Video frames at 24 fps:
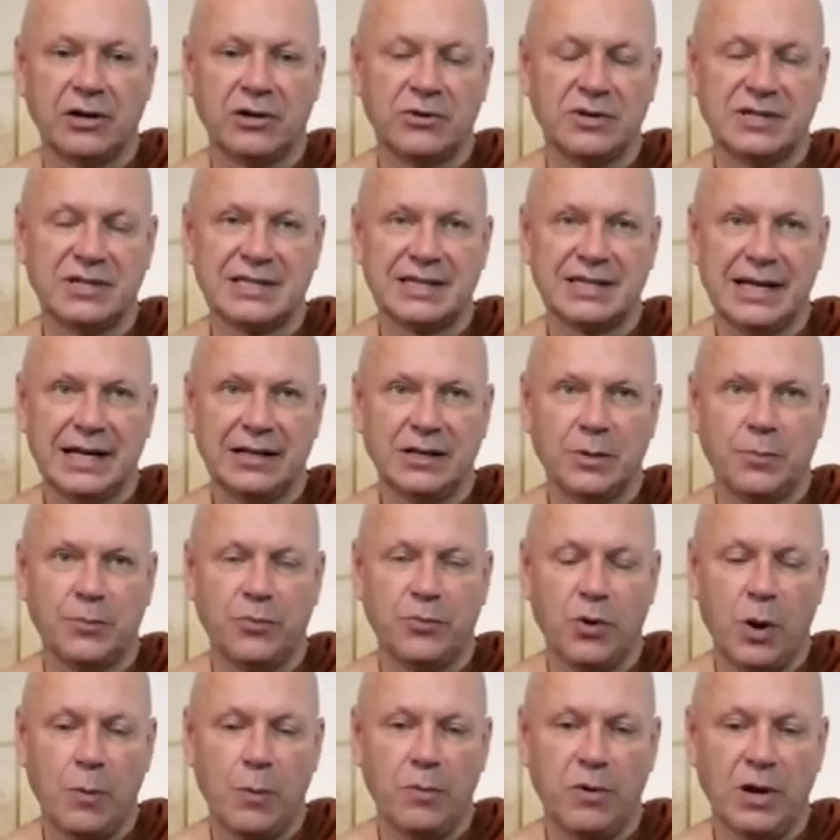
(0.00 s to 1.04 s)
to see the
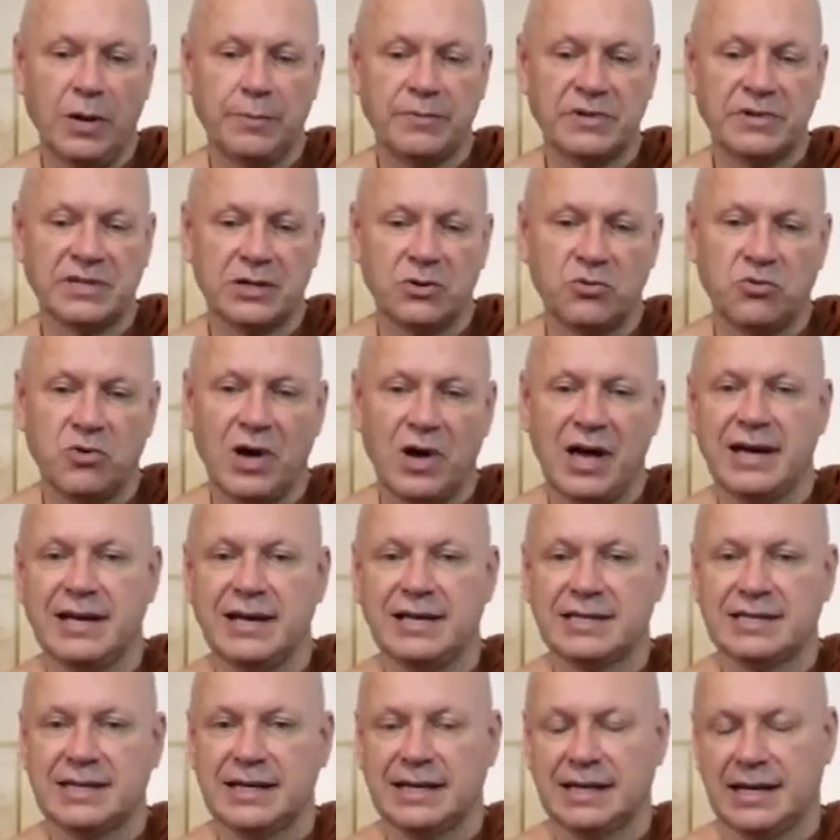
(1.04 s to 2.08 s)
problems
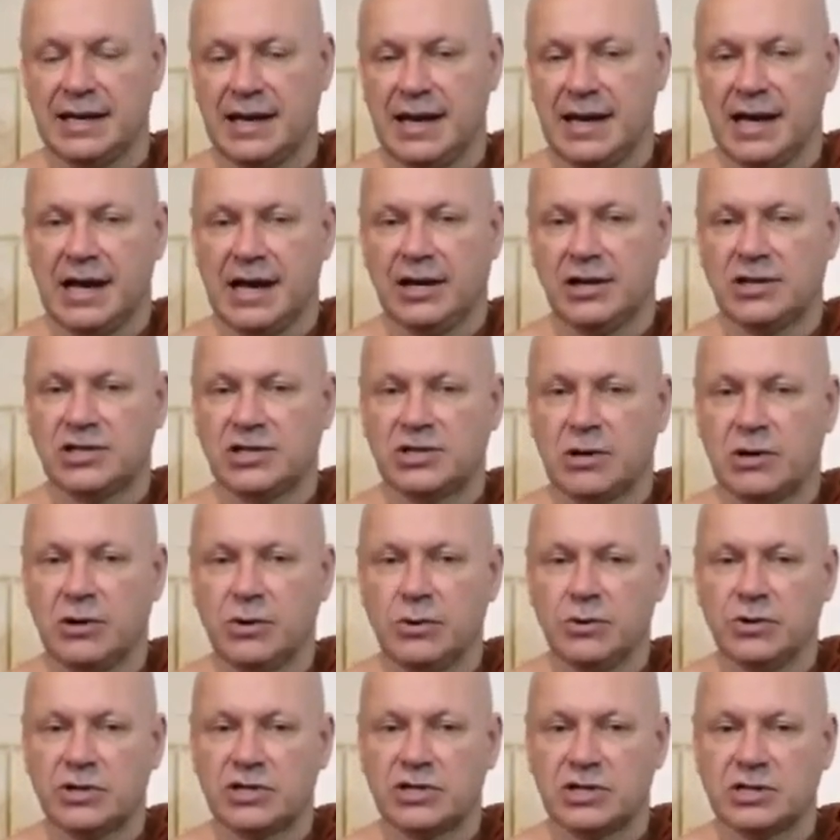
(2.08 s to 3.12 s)
arising, the
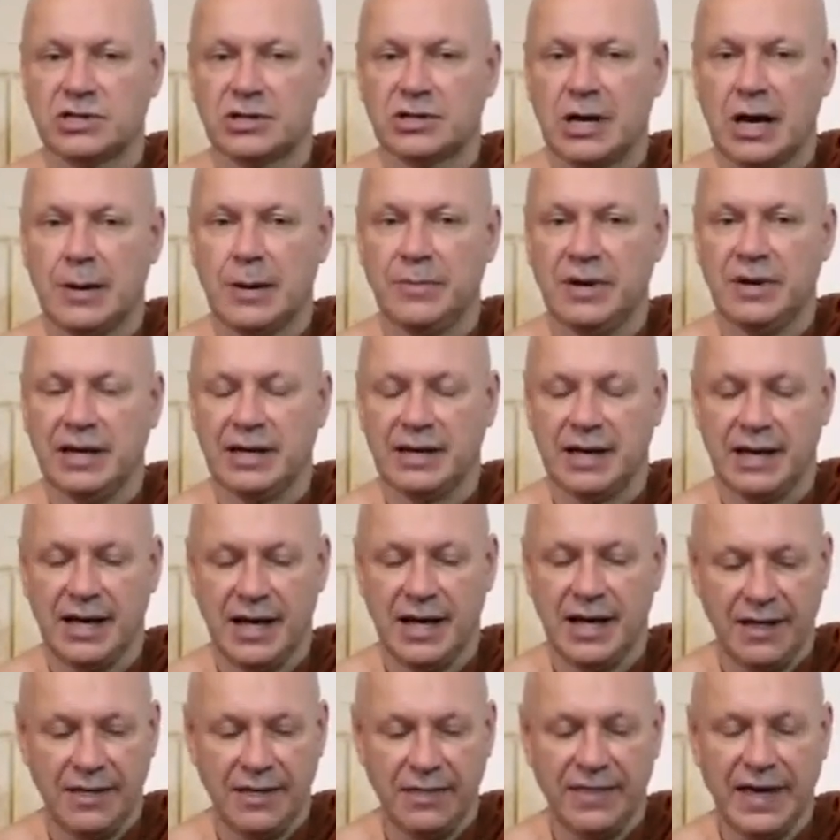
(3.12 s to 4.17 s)
solutions coming,
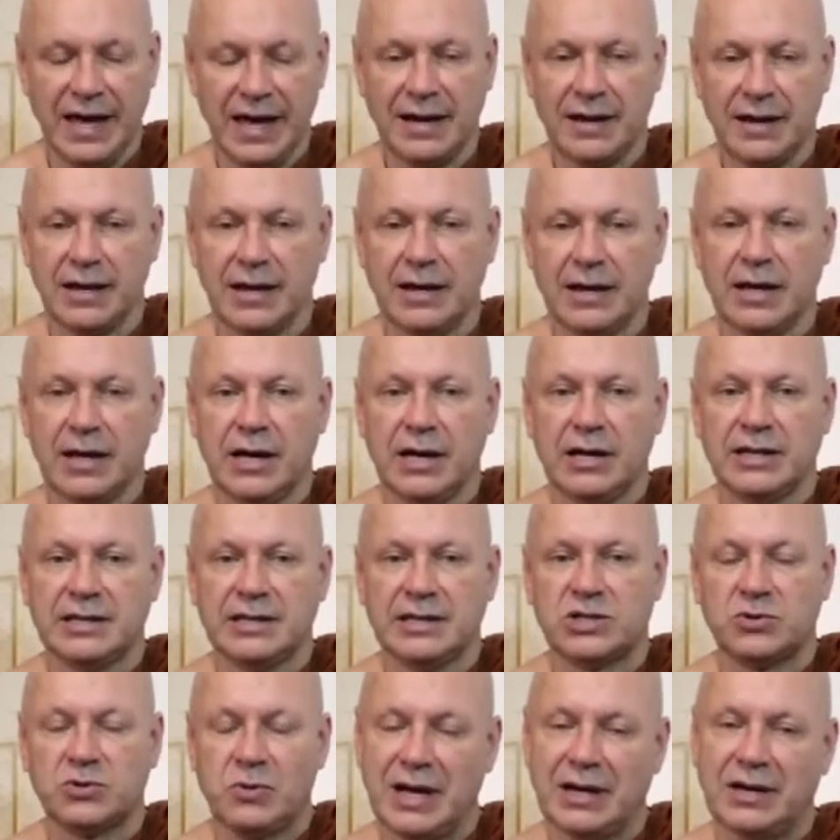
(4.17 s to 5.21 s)
then
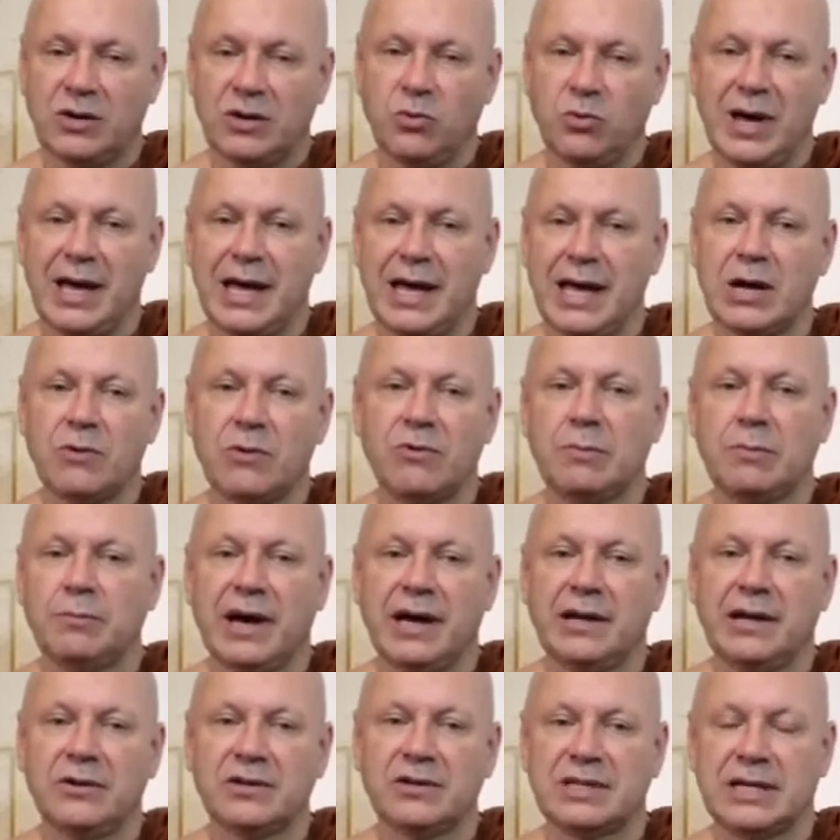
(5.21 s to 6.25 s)
straight away
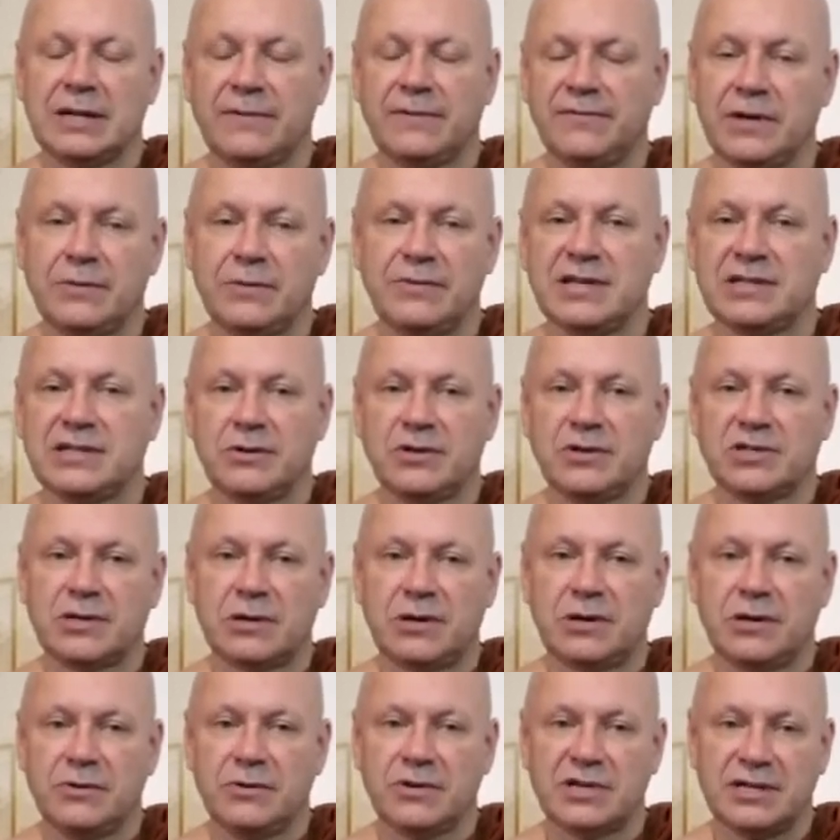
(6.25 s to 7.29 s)
remind yourself there is no
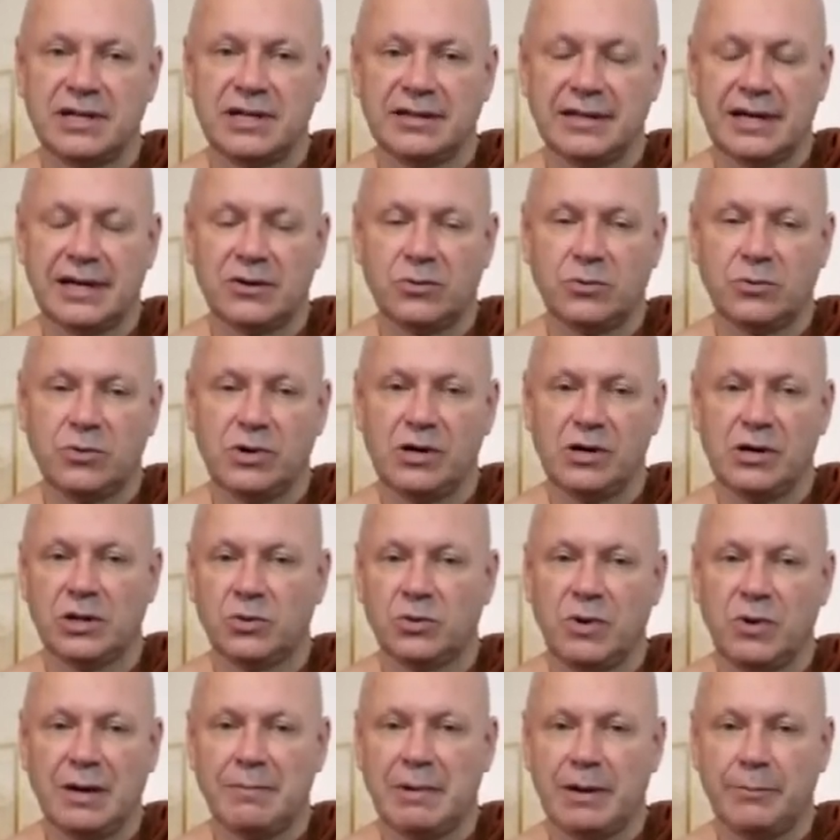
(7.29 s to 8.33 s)
solution in that world.
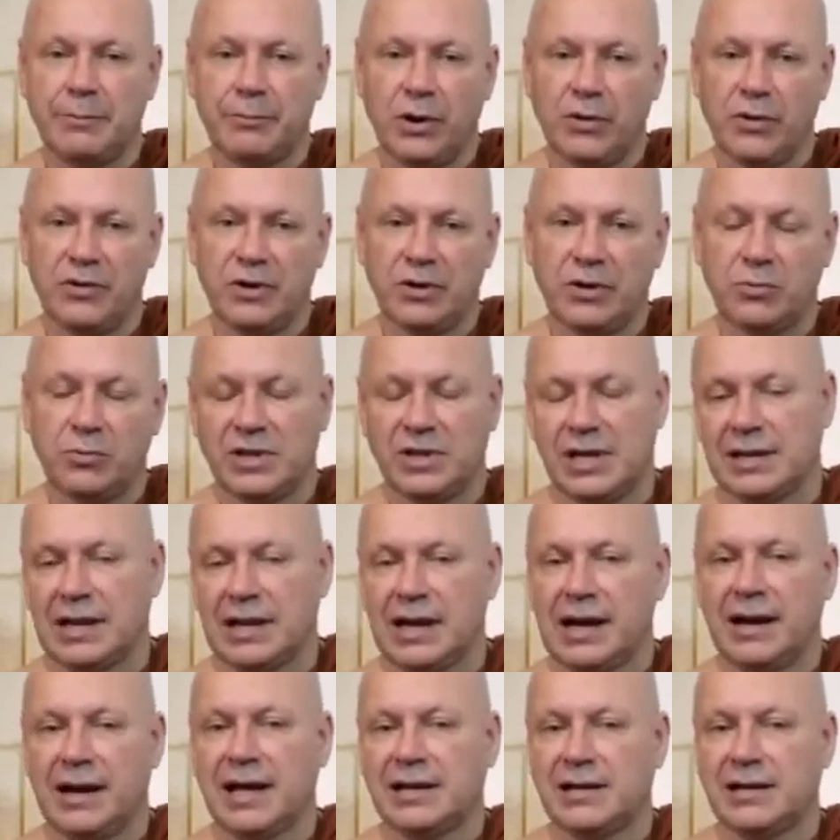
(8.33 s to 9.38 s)
Why am I bothering with
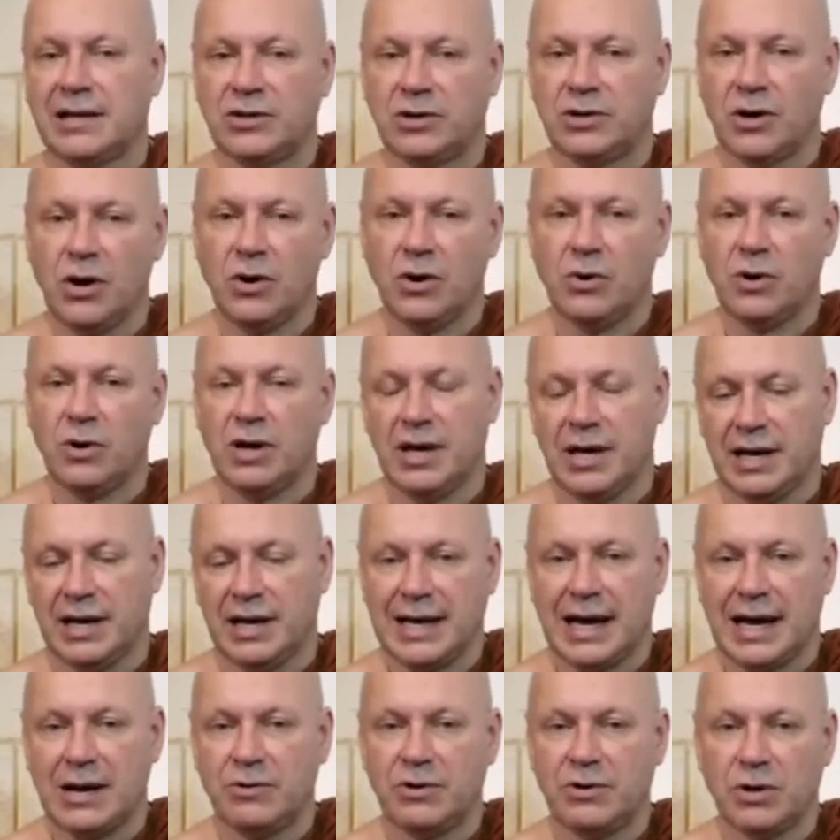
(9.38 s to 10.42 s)
it? Let it go.
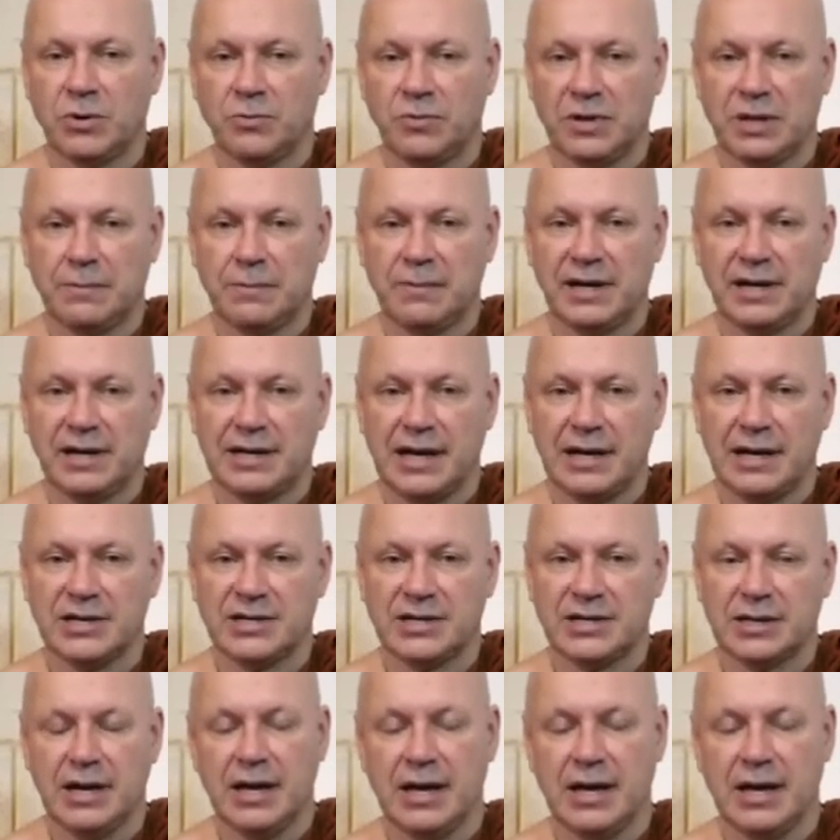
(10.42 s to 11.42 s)
Carry on with the meditation.